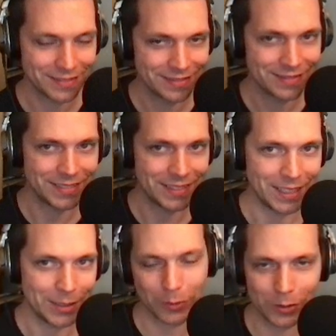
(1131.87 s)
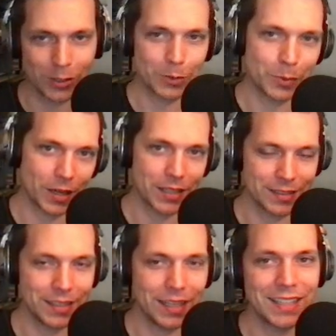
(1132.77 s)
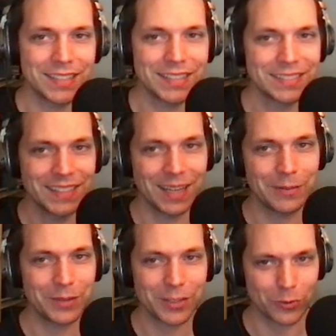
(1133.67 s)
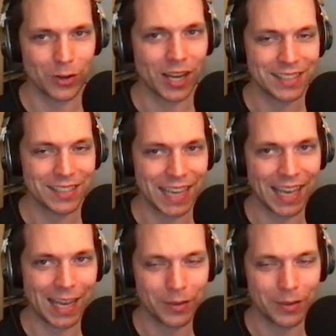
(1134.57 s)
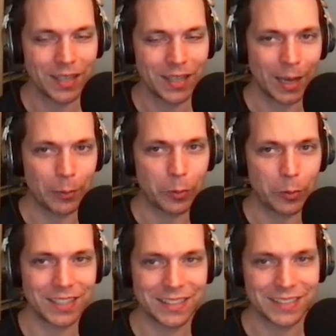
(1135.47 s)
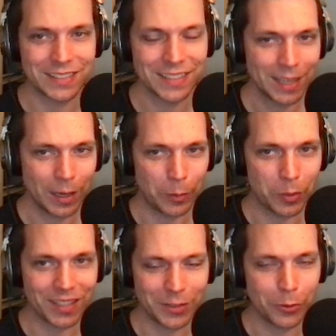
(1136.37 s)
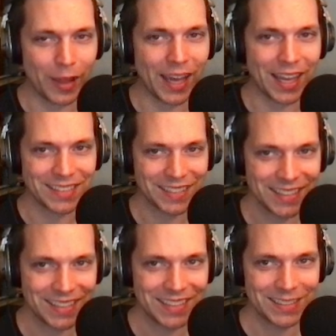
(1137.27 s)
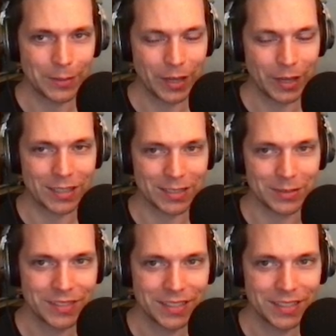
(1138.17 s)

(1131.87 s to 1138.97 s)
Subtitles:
You know, you get my rook, but I get the knight. And I'm like, right, yeah, I'm willing to do that. It's gonna be awesome.